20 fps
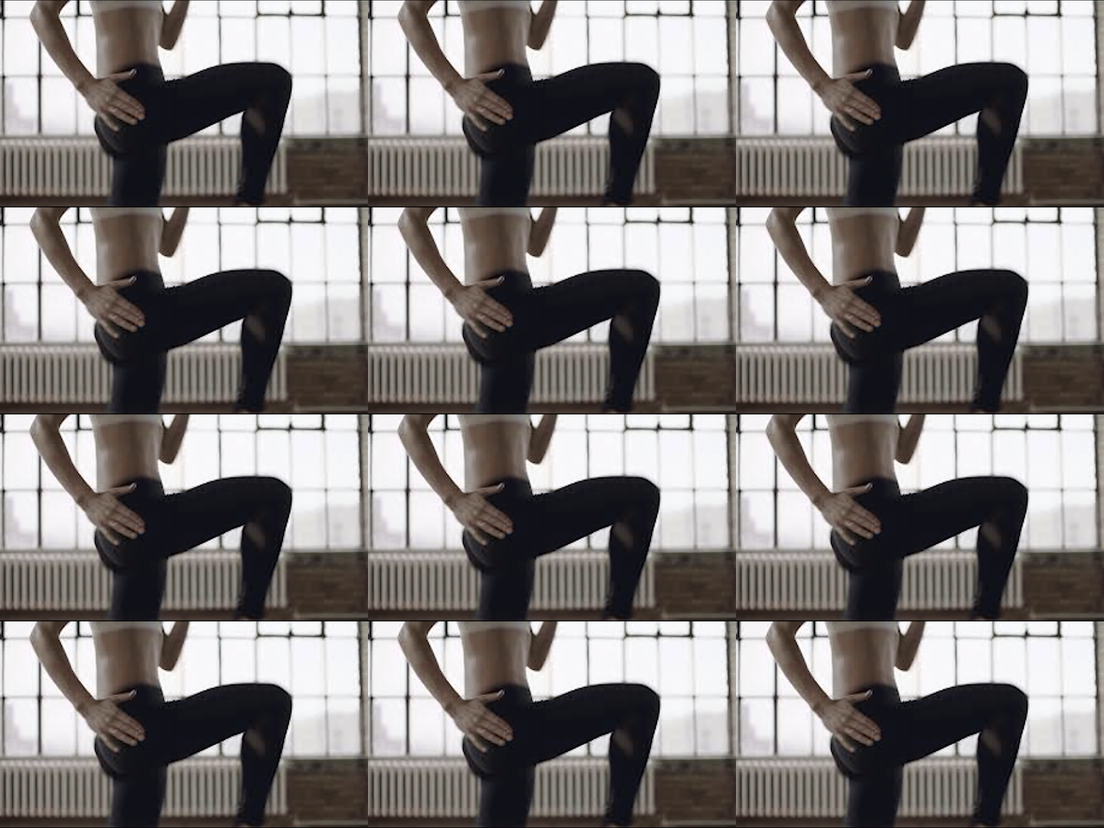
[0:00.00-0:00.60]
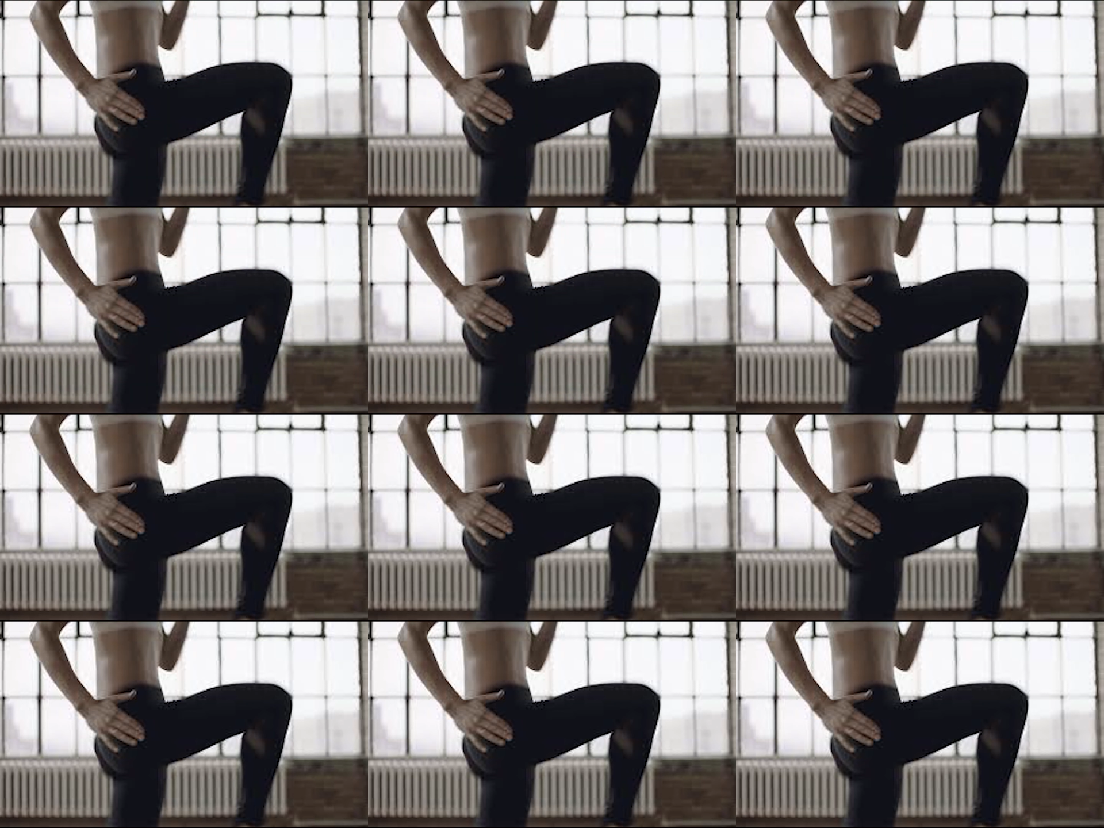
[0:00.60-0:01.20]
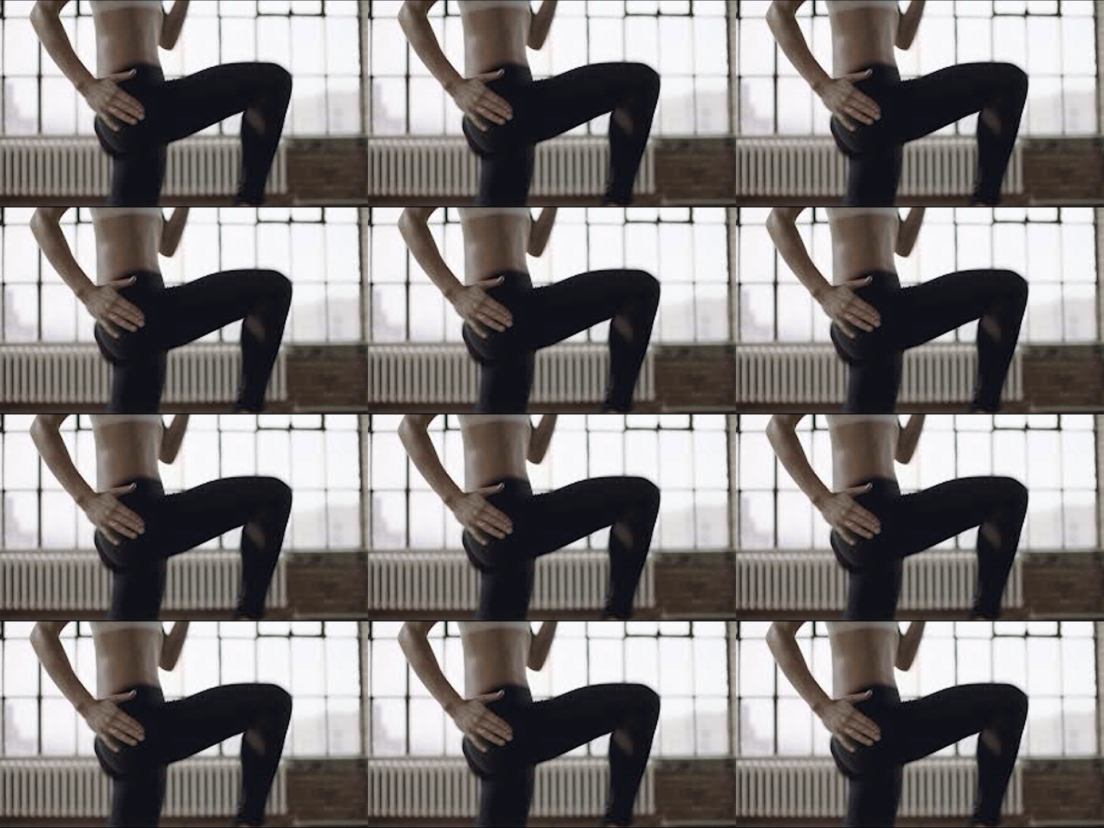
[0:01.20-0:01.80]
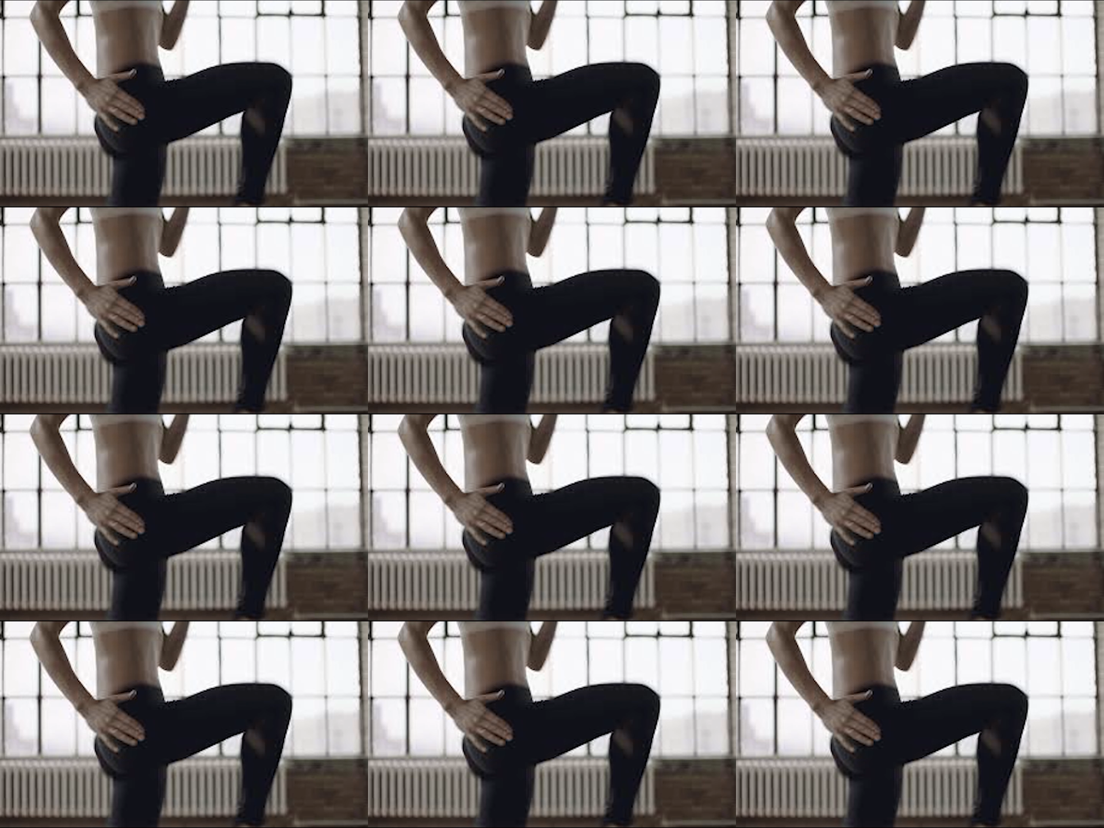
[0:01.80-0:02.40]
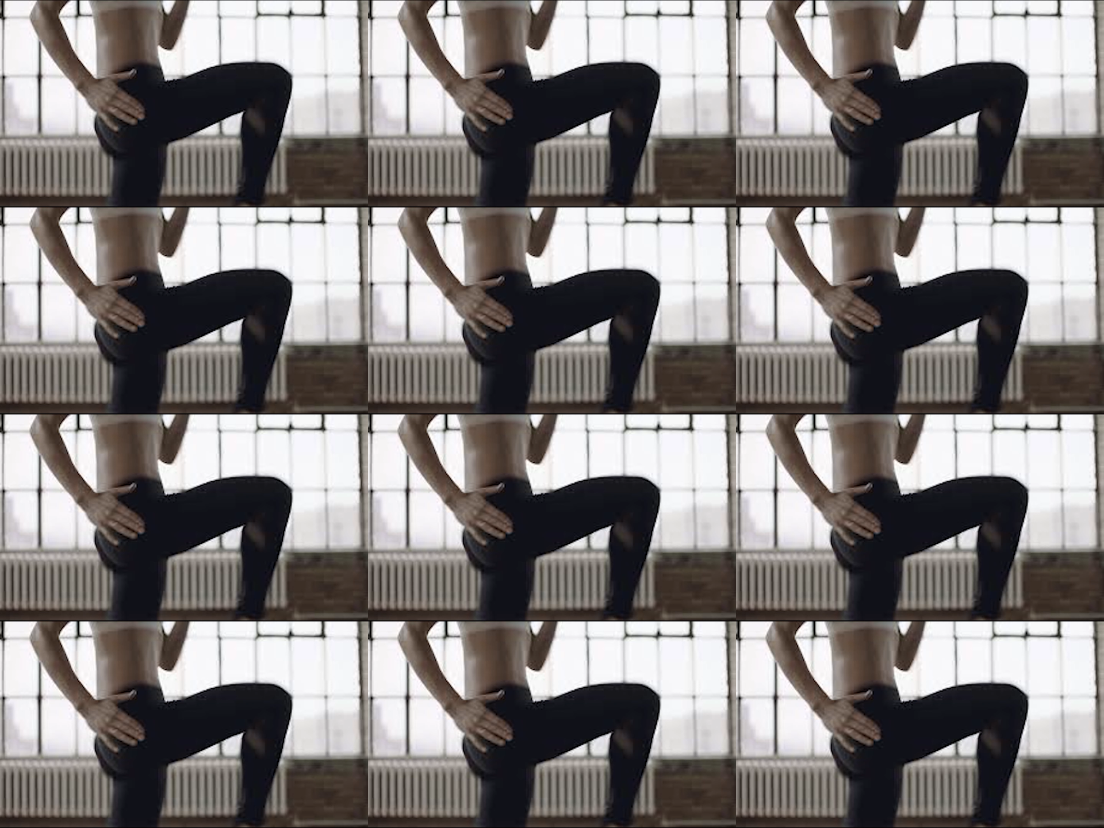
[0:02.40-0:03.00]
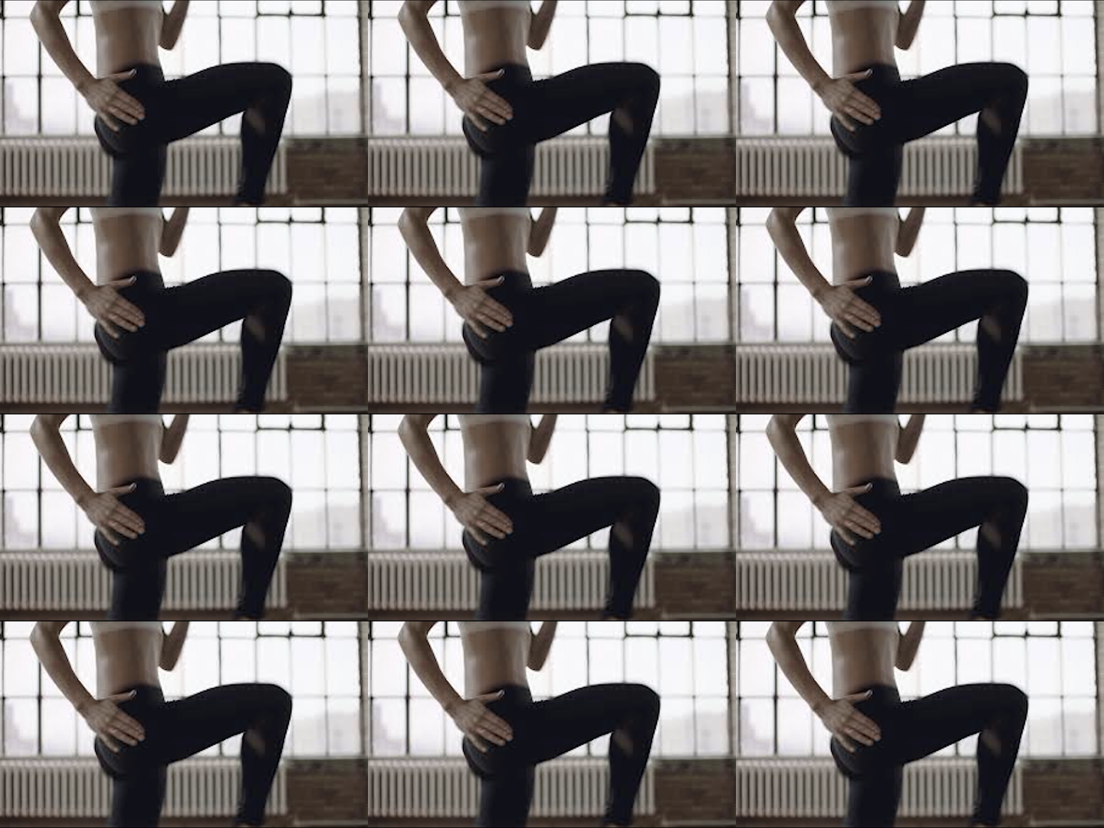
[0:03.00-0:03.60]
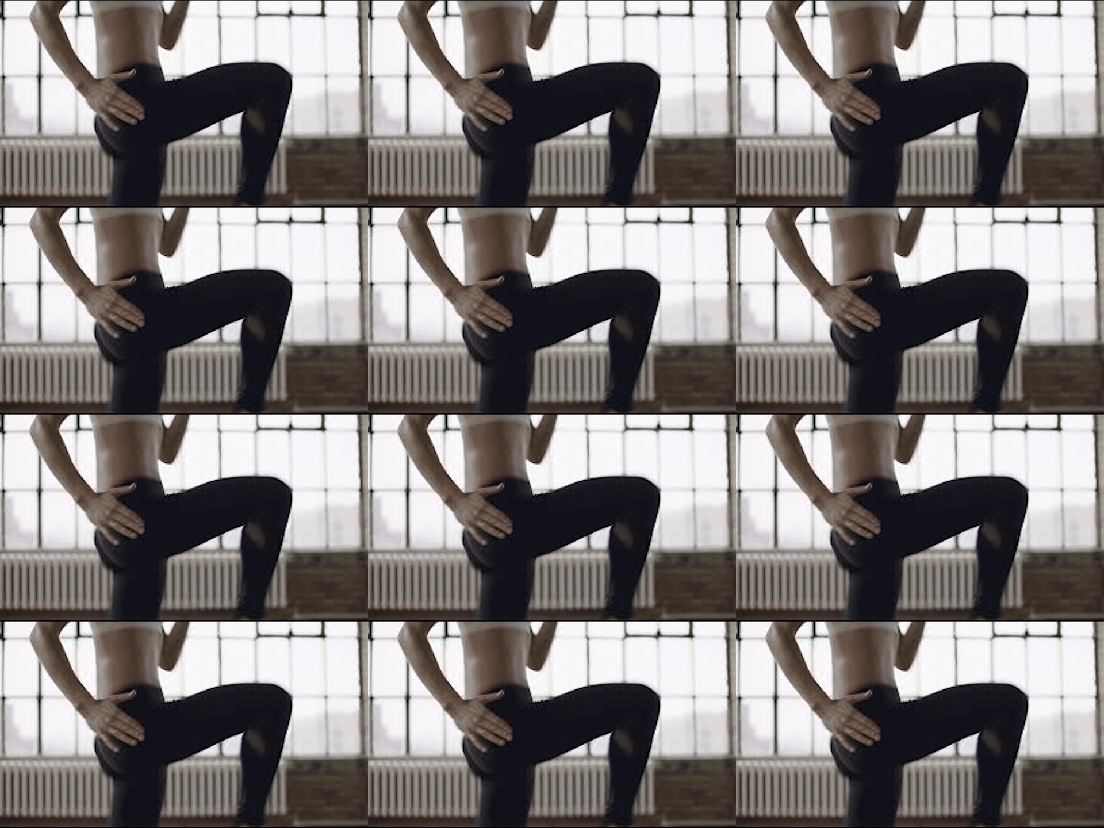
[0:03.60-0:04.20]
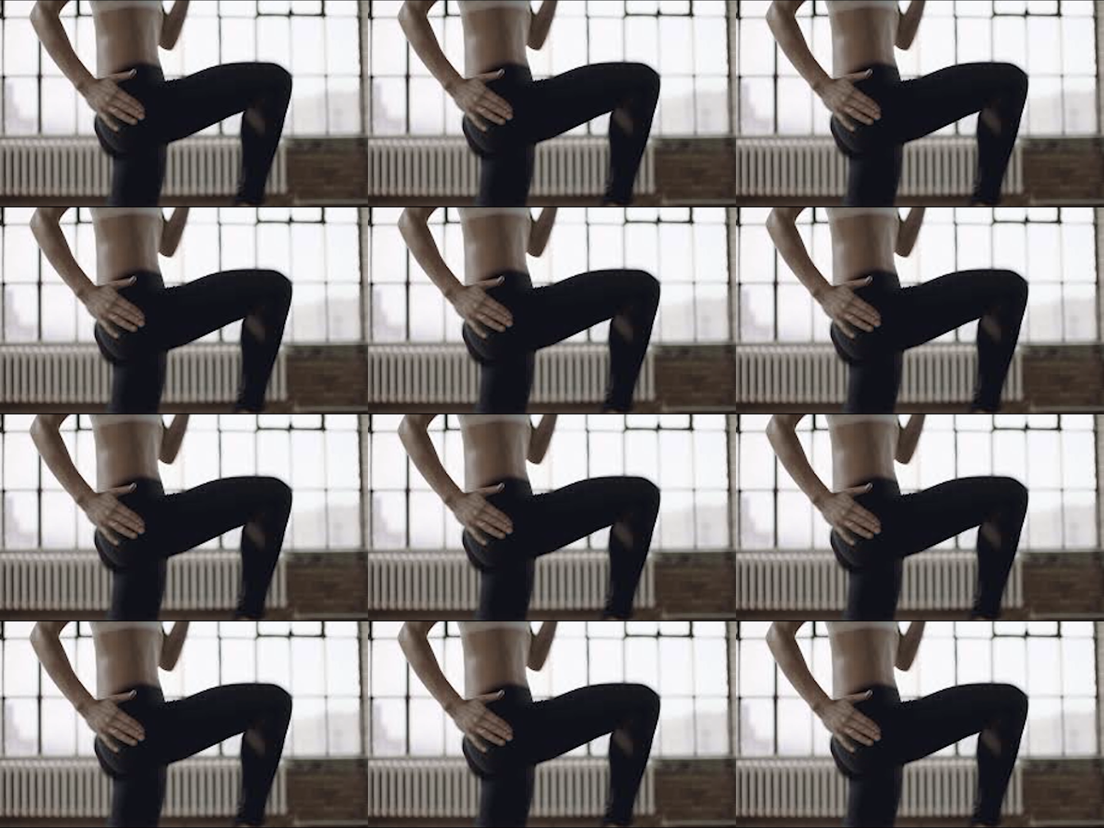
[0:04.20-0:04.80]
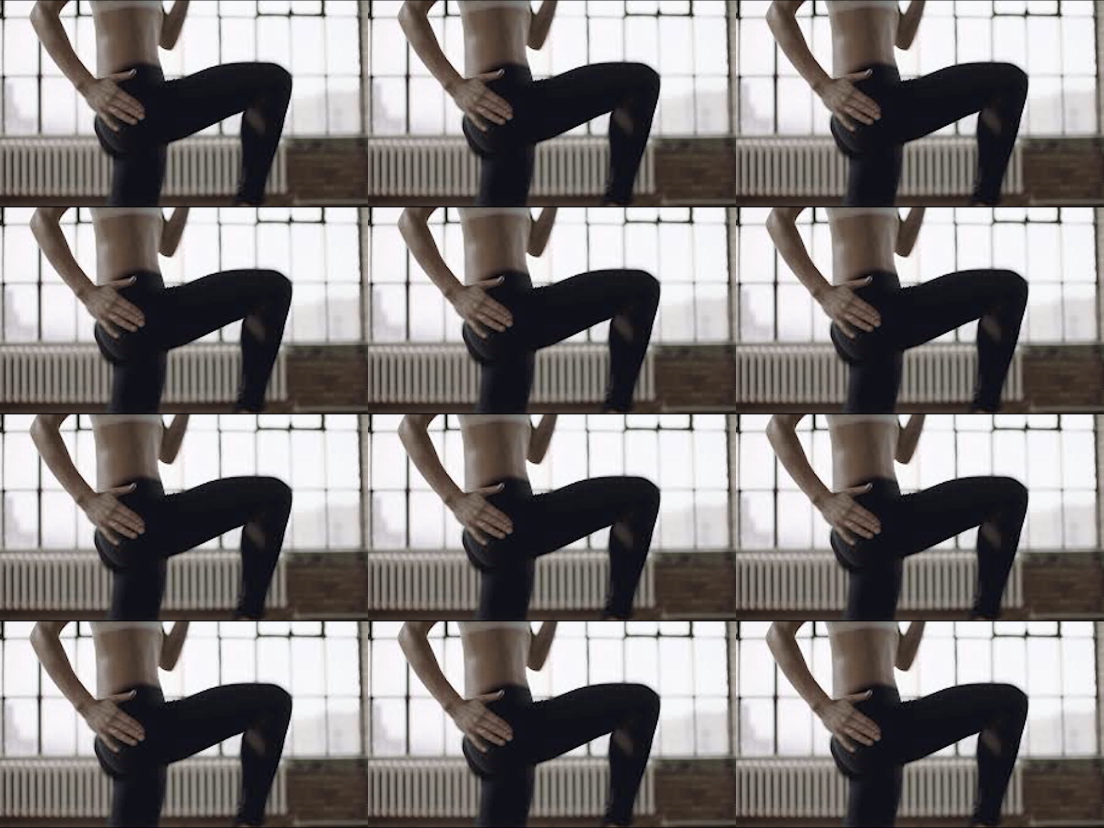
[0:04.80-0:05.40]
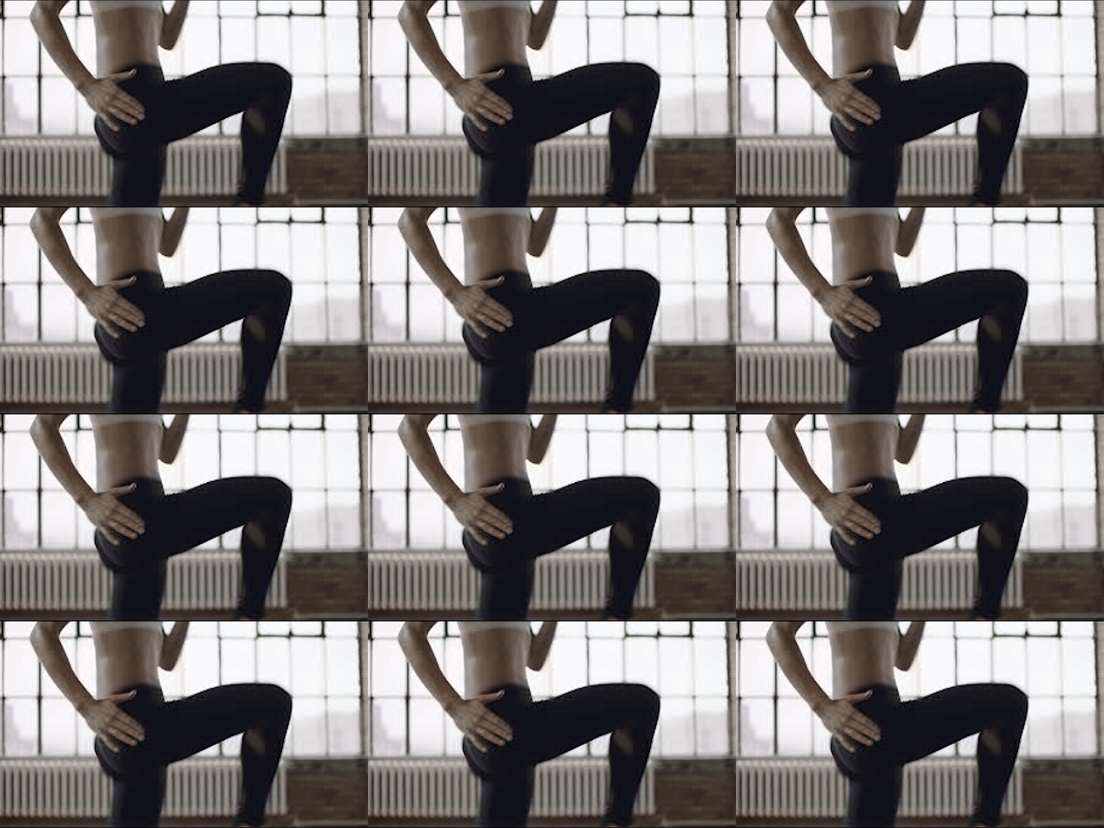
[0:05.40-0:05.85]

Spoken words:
(no speaker visible)